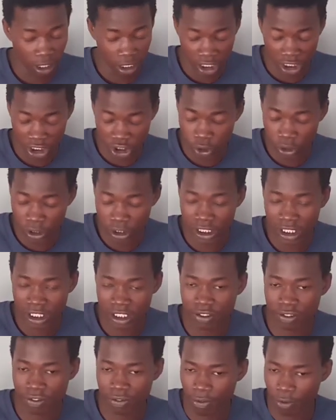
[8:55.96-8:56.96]
It will just
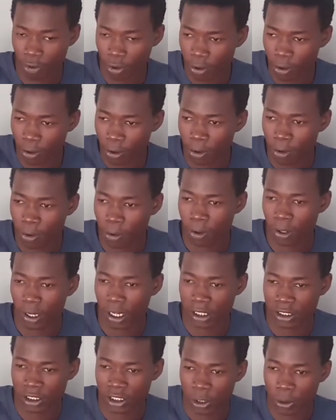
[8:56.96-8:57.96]
follow
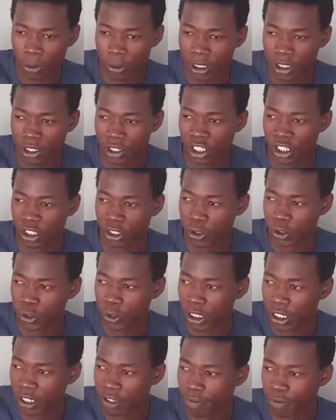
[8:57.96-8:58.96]
as the way they
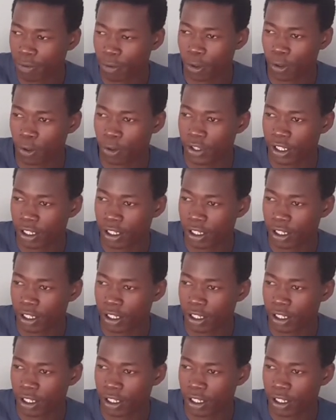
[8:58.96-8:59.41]
usually follow